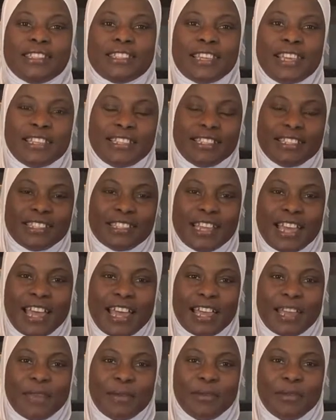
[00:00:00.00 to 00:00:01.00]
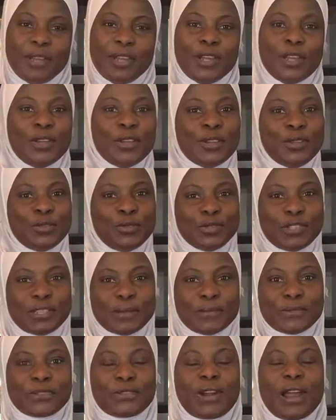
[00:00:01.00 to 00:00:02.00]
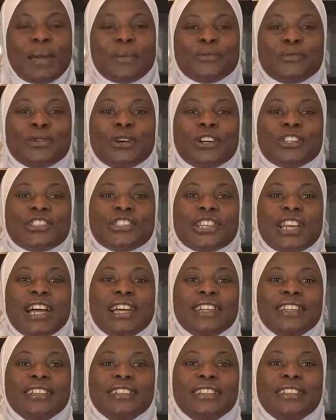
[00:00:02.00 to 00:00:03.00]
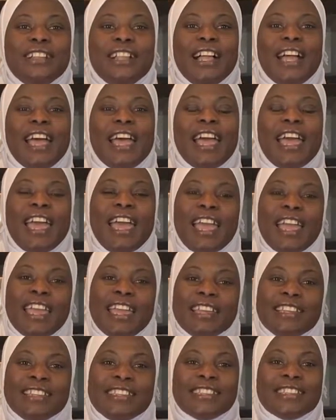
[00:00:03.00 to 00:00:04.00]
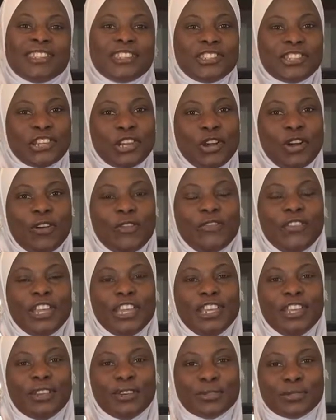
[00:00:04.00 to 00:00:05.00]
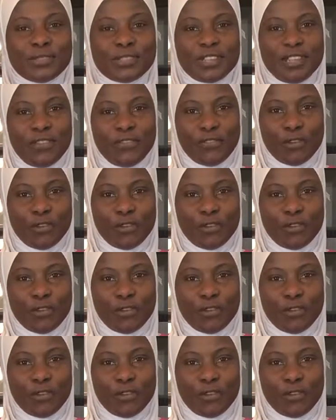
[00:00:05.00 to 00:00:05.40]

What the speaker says: take the time to subscribe to our channel and share our videos if